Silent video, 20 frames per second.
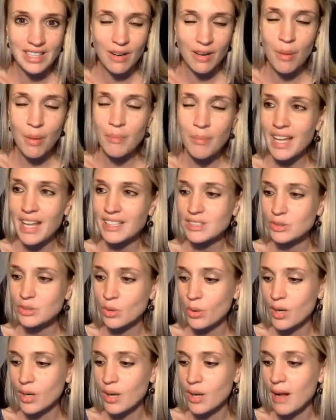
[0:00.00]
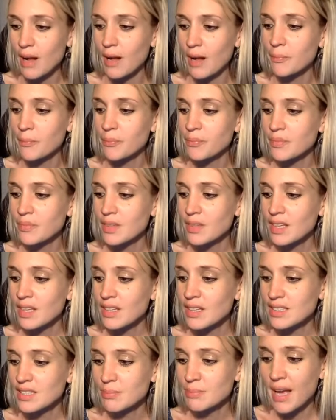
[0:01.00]
I remember that story about
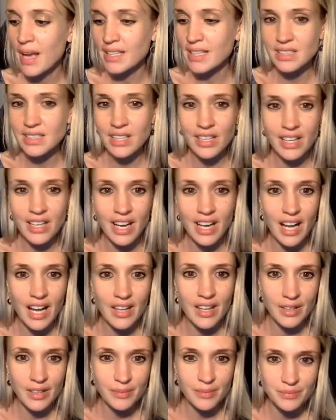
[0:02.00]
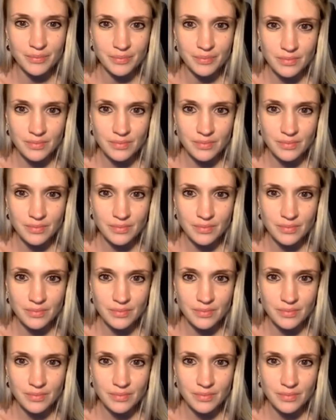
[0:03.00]
this Mexican guy that